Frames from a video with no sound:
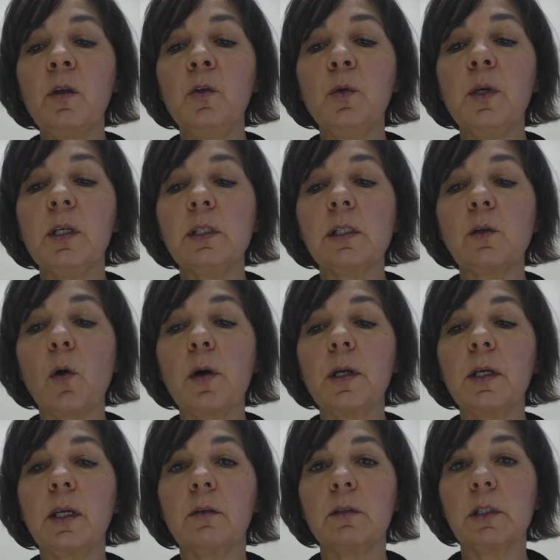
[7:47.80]
you get
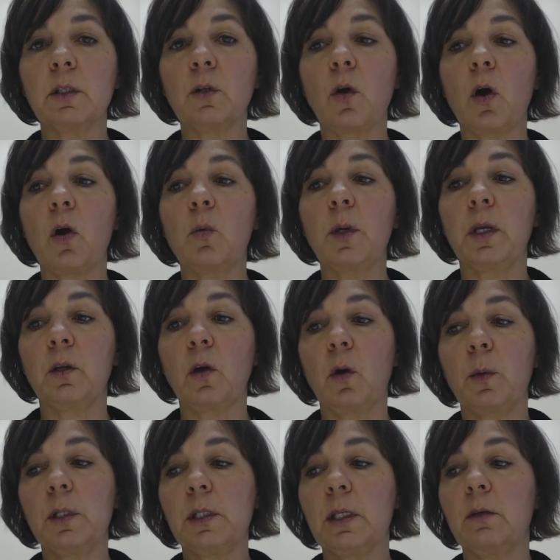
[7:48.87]
started, give us a call. We can
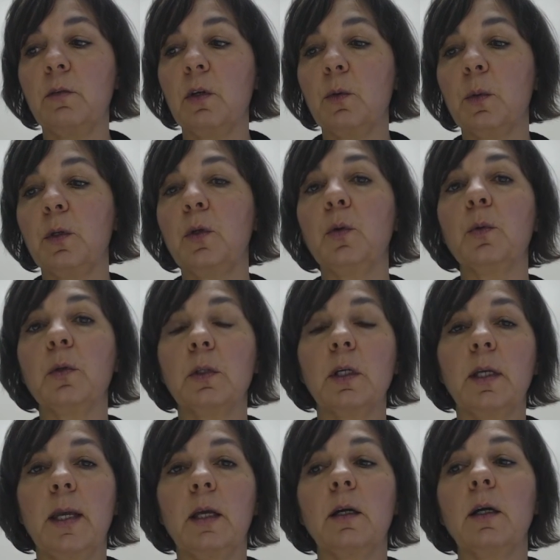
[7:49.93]
always give you a new
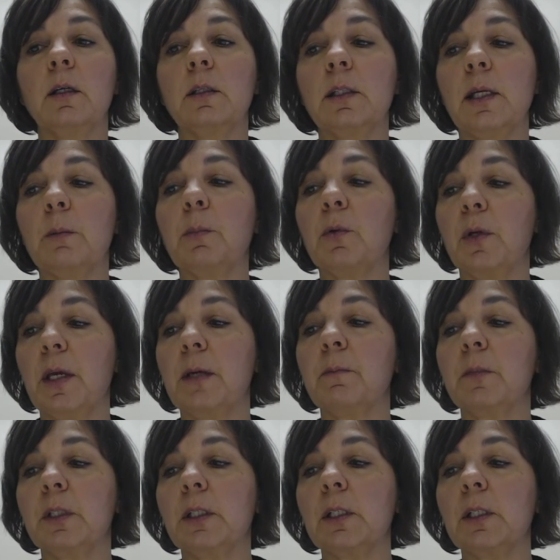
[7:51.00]
sample kit.